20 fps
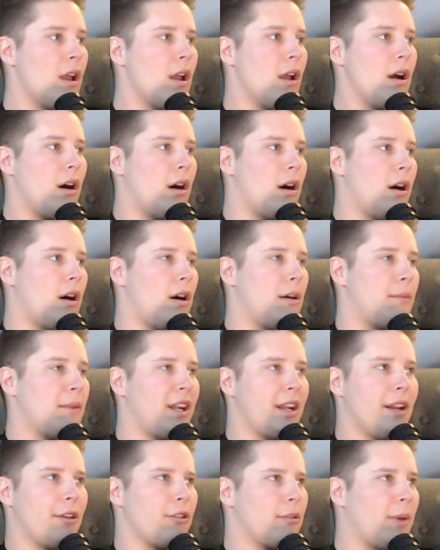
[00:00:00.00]

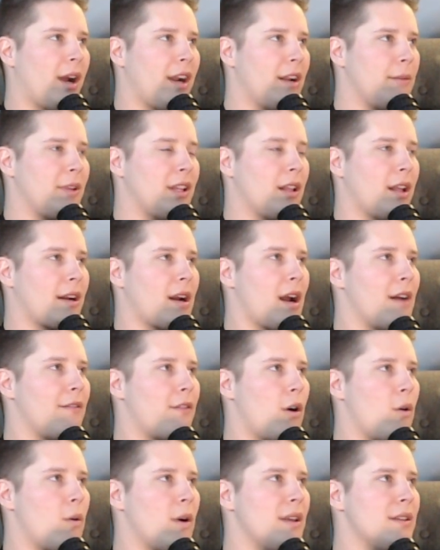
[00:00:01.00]
and it reminded me, like, you
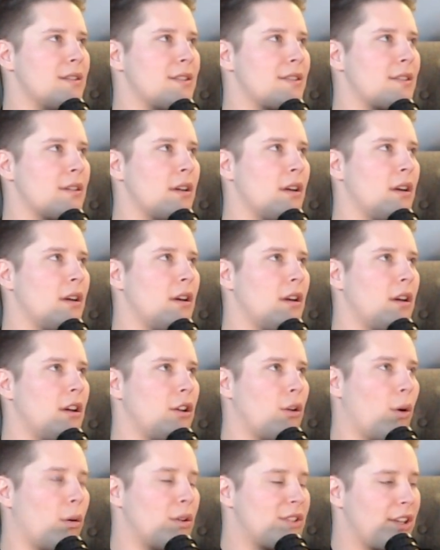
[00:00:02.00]
always
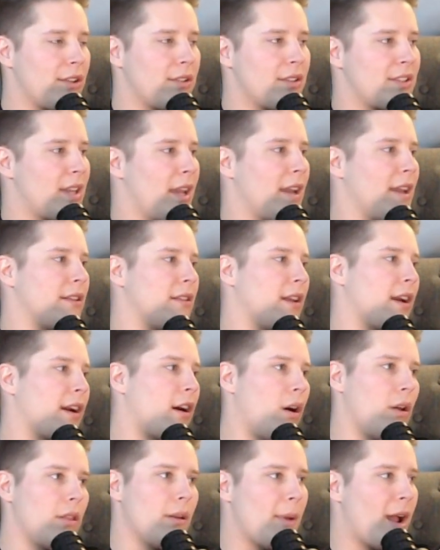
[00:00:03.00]
hear the saying, like,
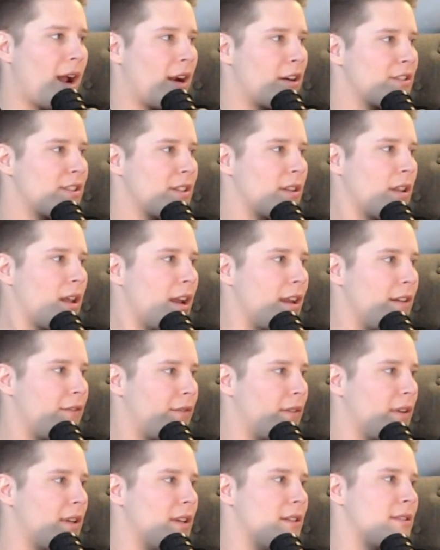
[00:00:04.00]
all that matters in
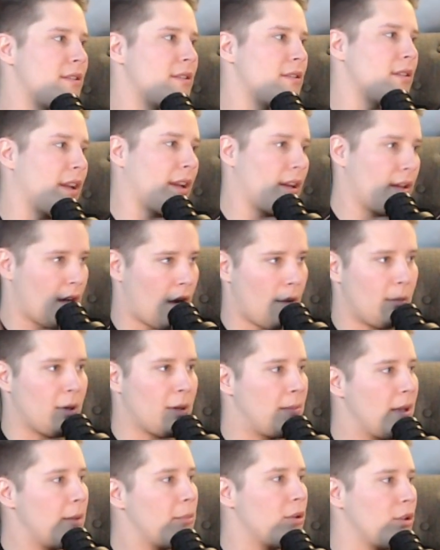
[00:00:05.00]
life is like how many
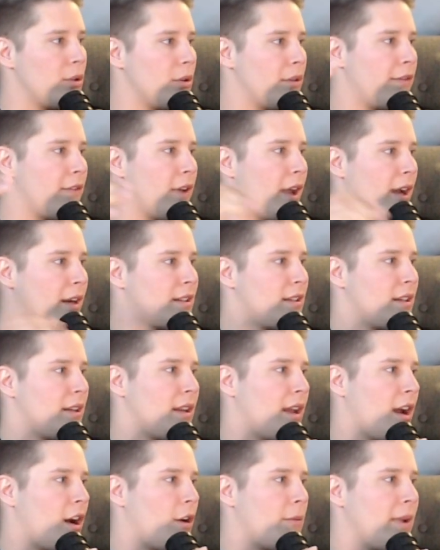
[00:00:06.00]
people you affect
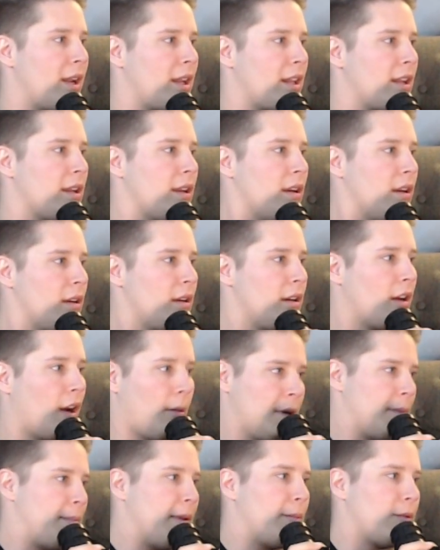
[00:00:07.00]
and how many
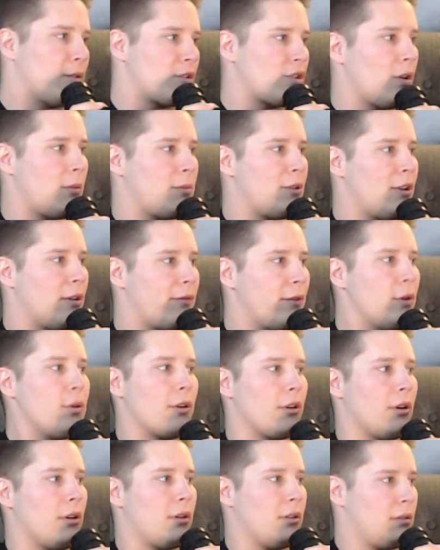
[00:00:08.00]
people show up to your
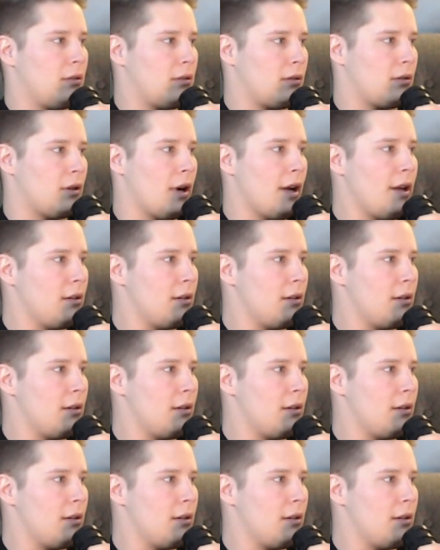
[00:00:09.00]
funeral, right?